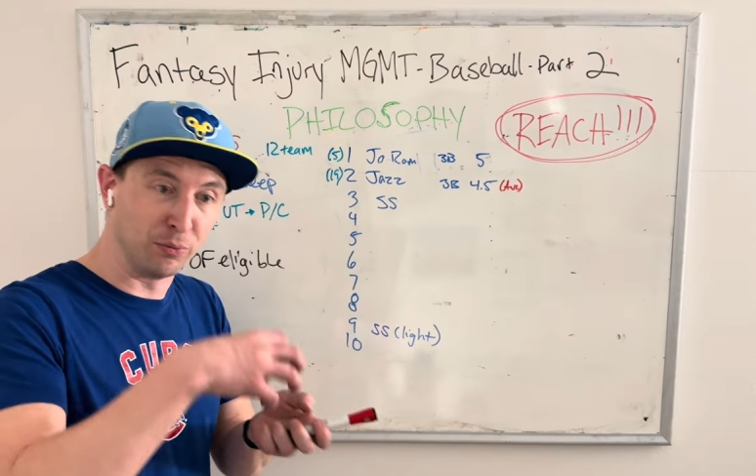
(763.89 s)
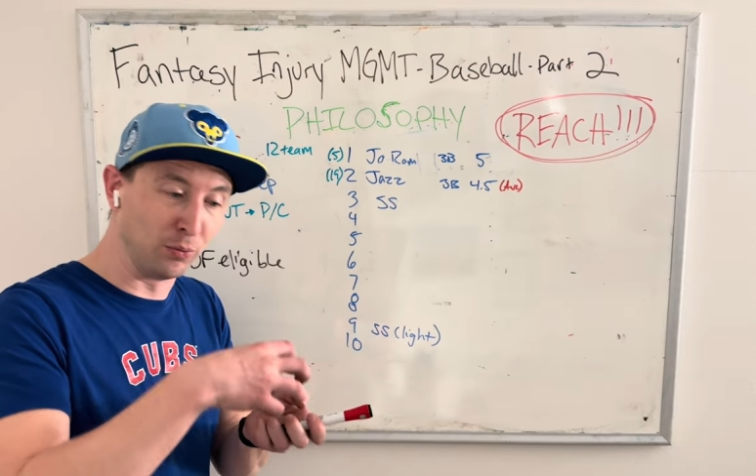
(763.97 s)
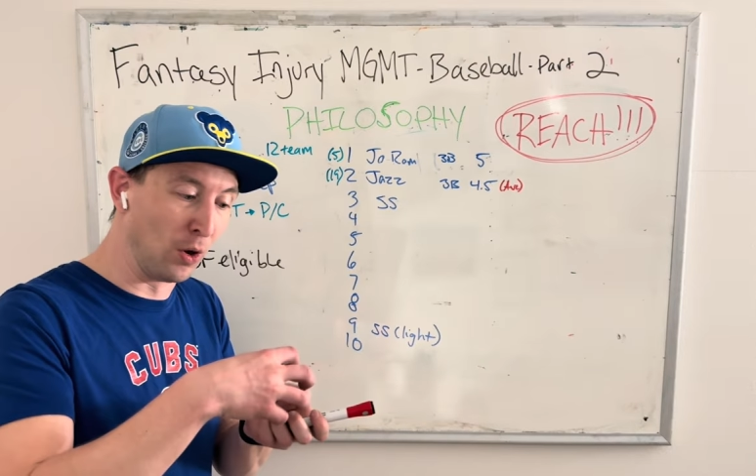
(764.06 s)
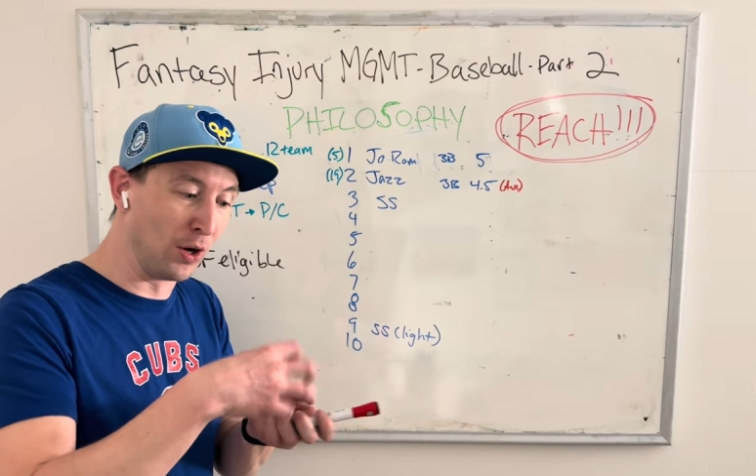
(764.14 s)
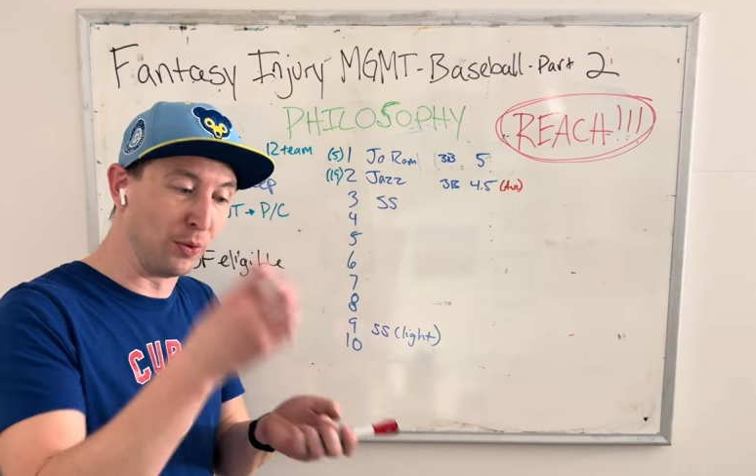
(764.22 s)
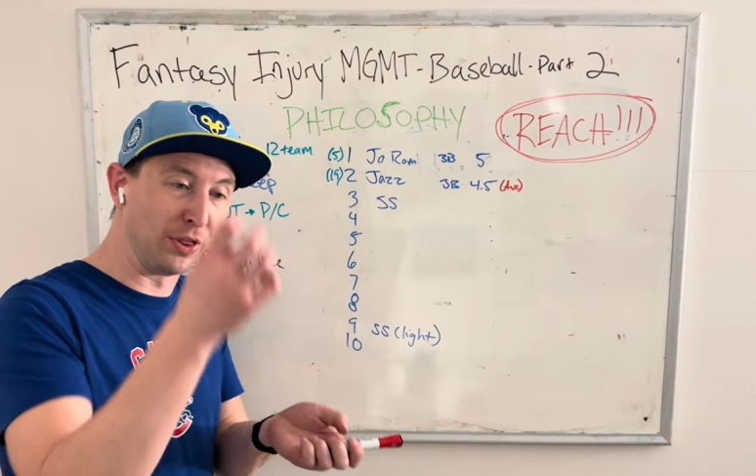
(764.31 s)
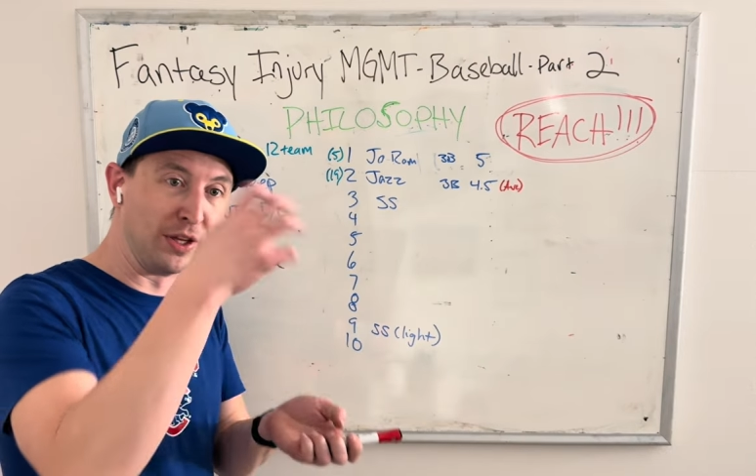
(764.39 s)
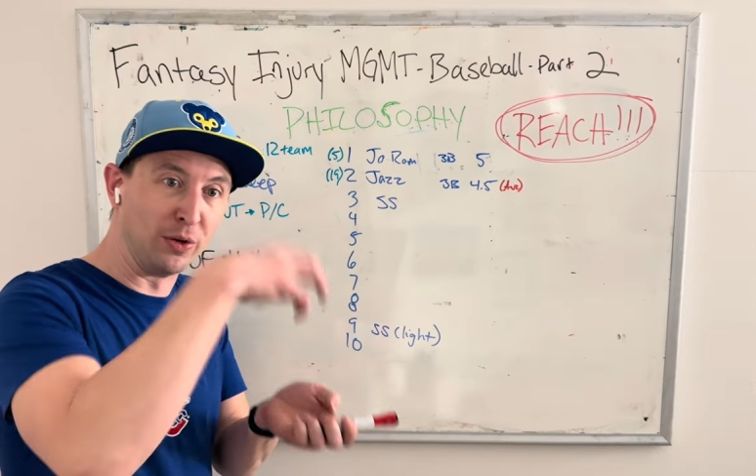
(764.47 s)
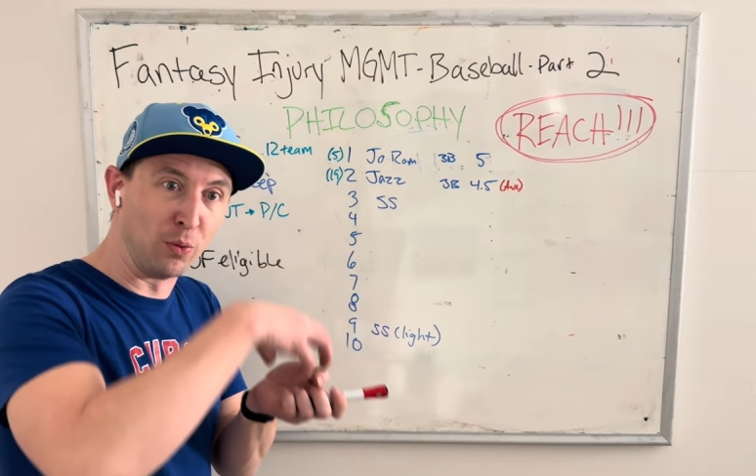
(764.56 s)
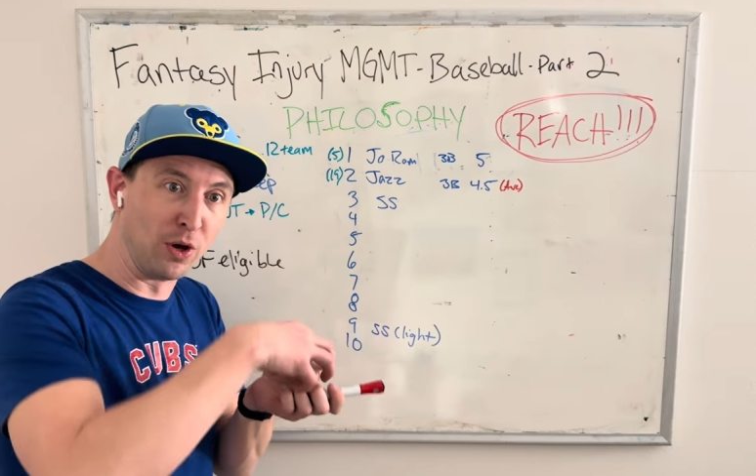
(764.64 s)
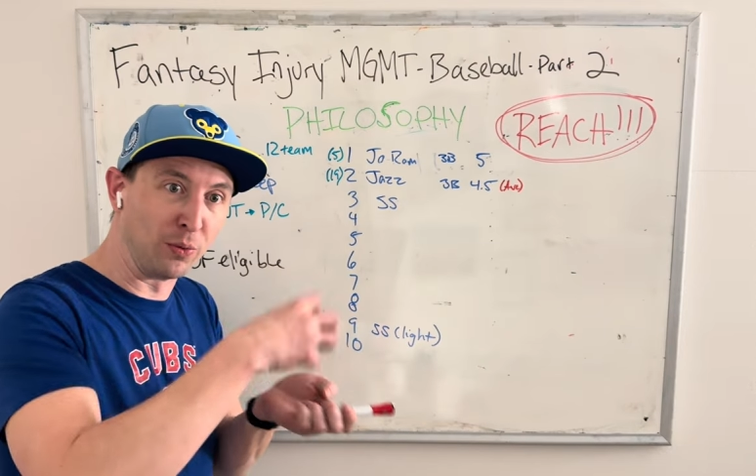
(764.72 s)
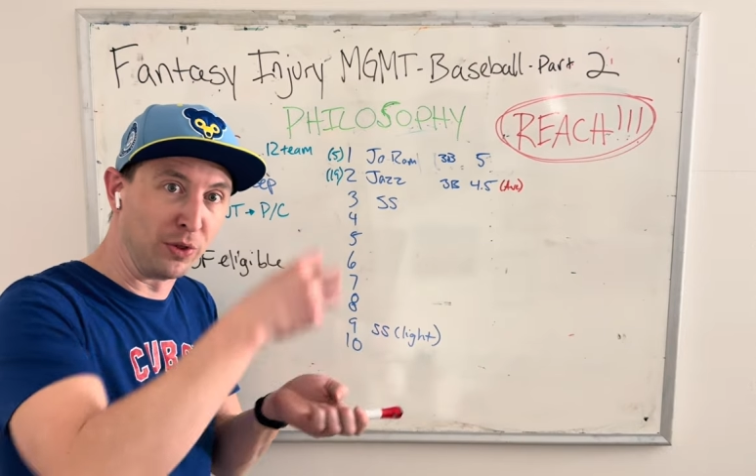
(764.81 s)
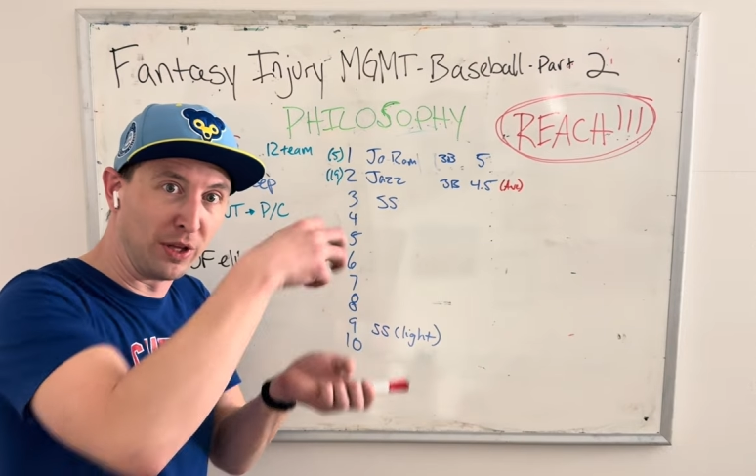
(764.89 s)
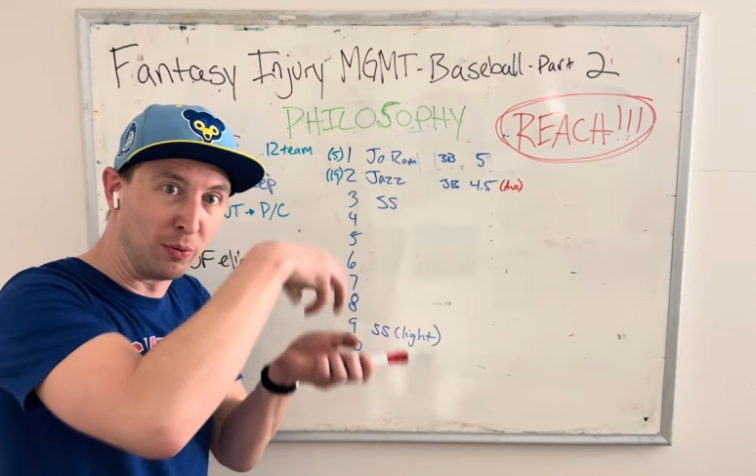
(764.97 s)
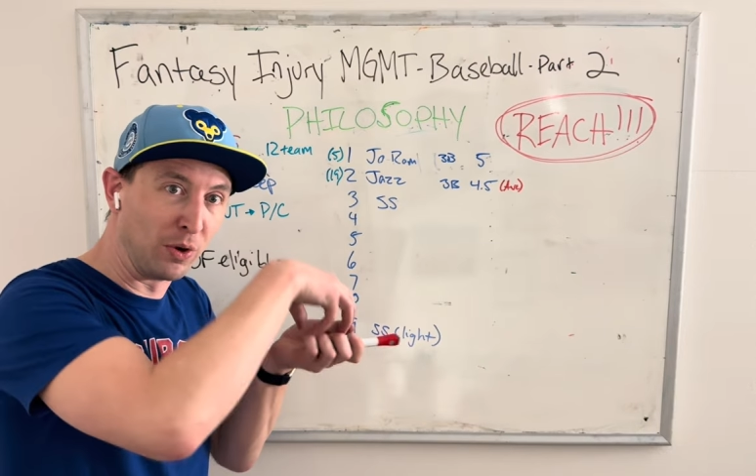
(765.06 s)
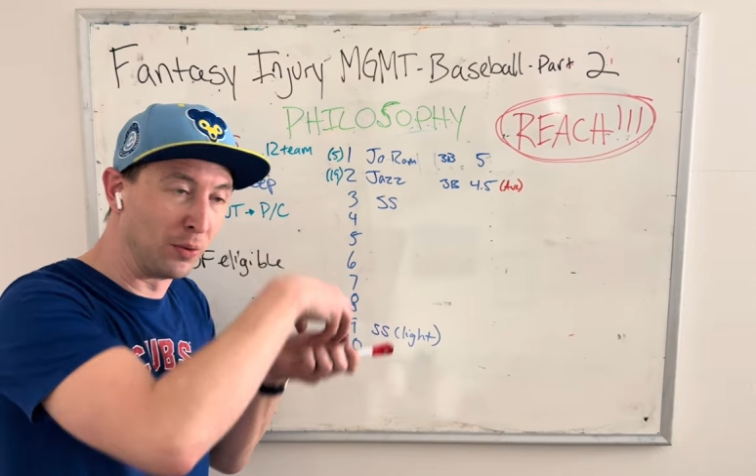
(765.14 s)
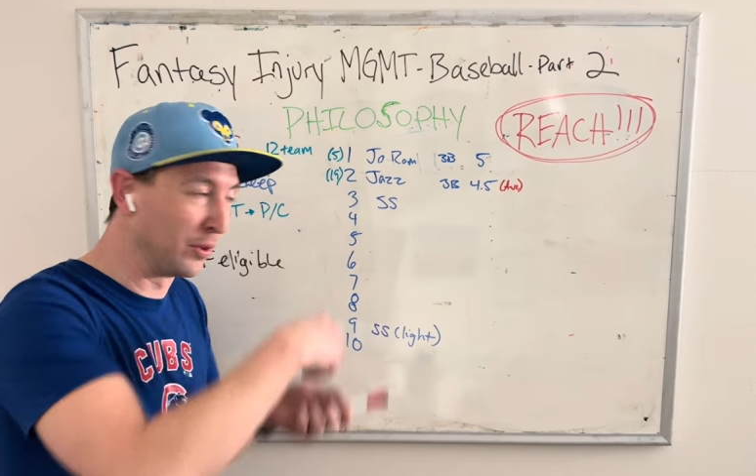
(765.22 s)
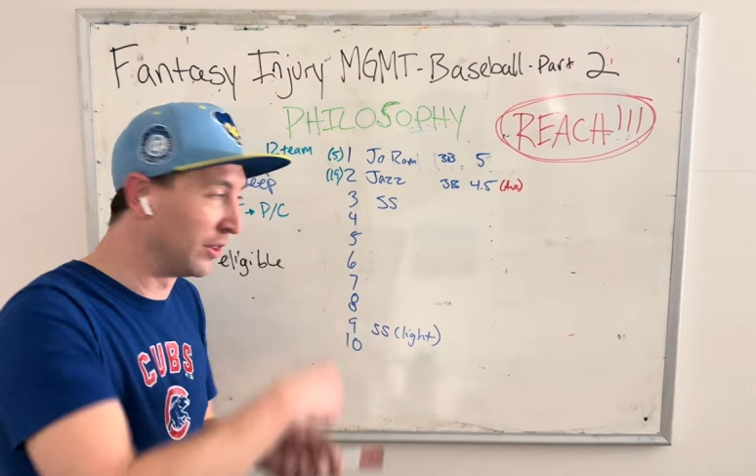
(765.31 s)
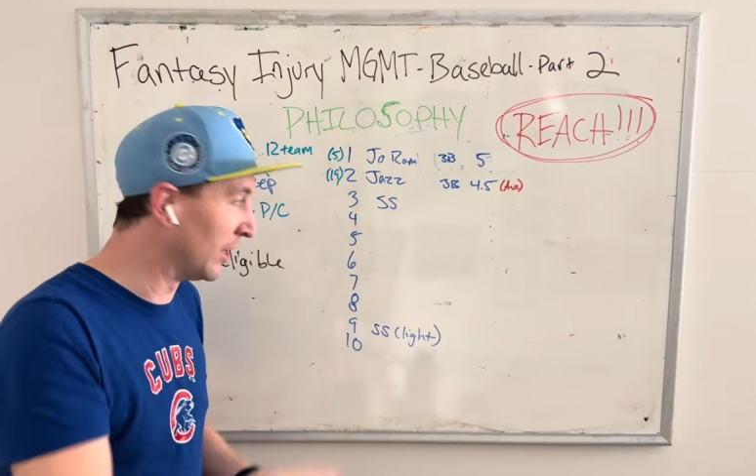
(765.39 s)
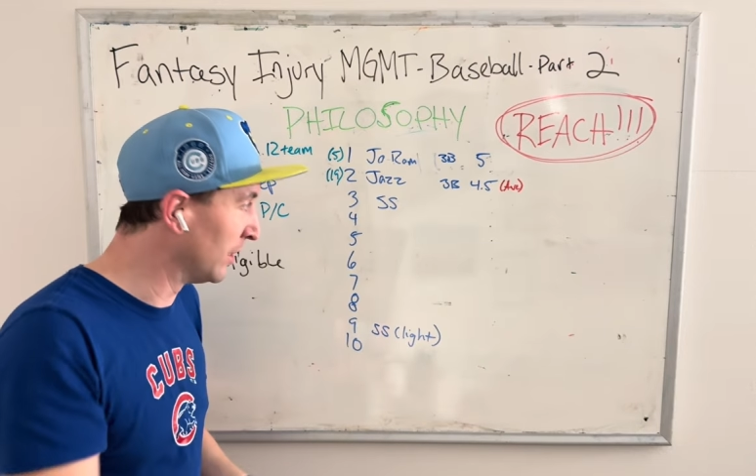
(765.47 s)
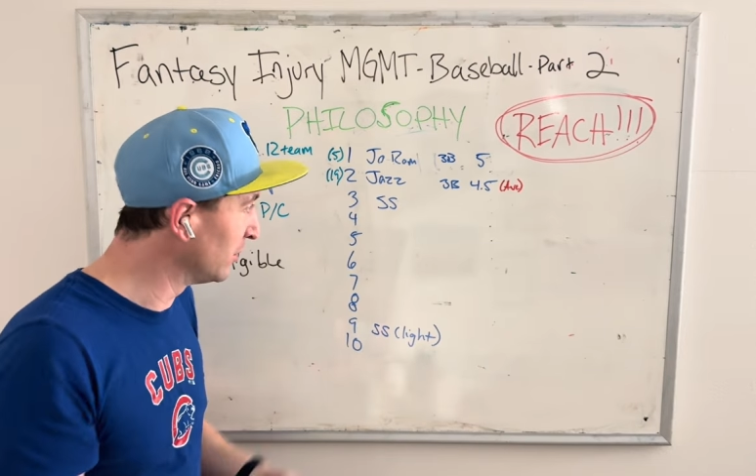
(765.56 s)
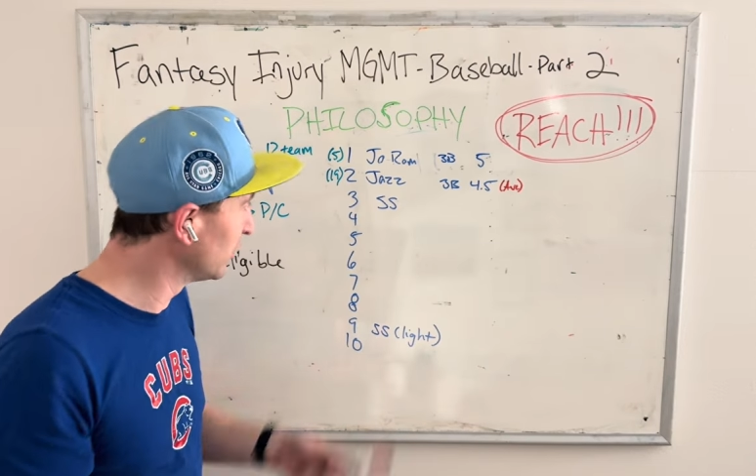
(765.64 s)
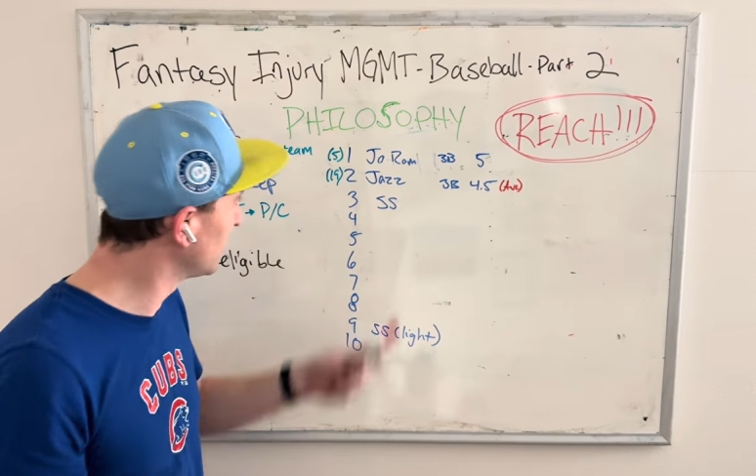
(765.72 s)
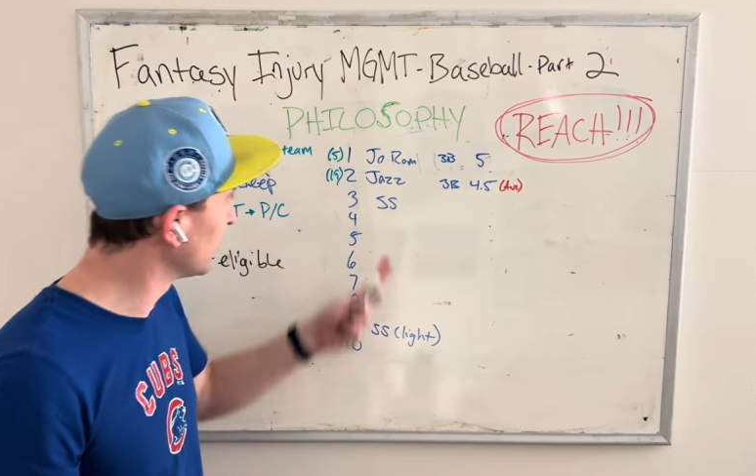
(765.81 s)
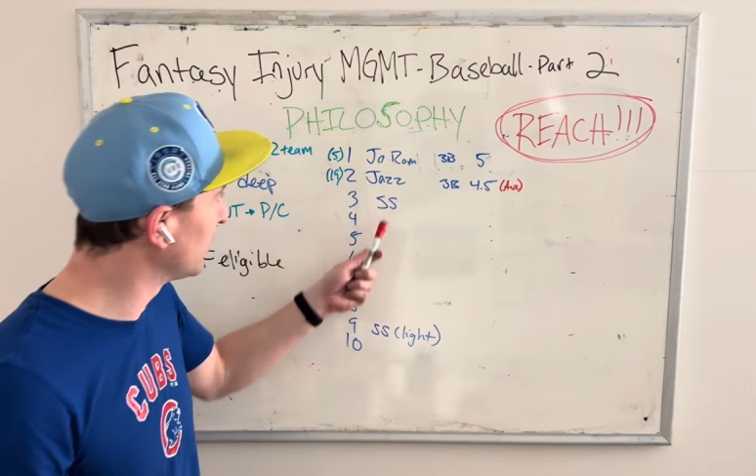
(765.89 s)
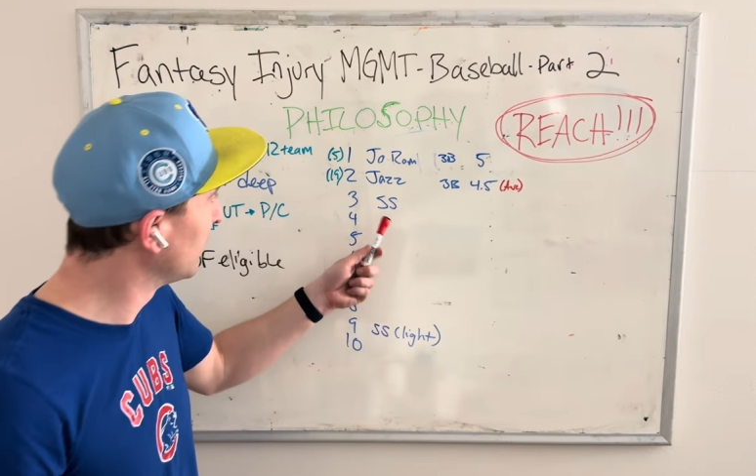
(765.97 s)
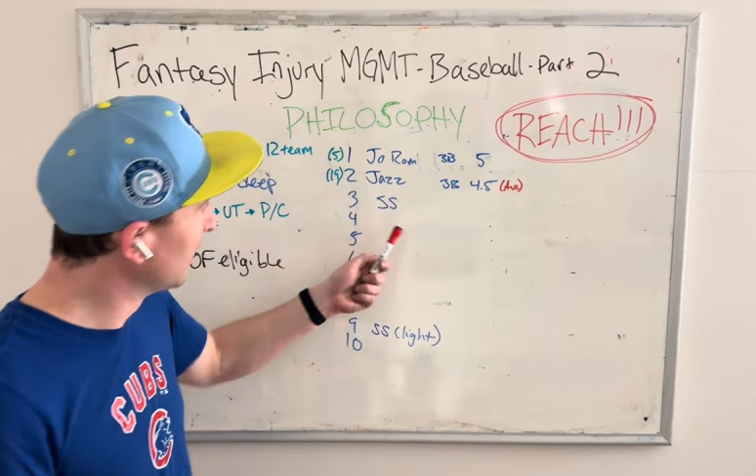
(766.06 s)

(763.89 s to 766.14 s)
One within, one within, one within, just a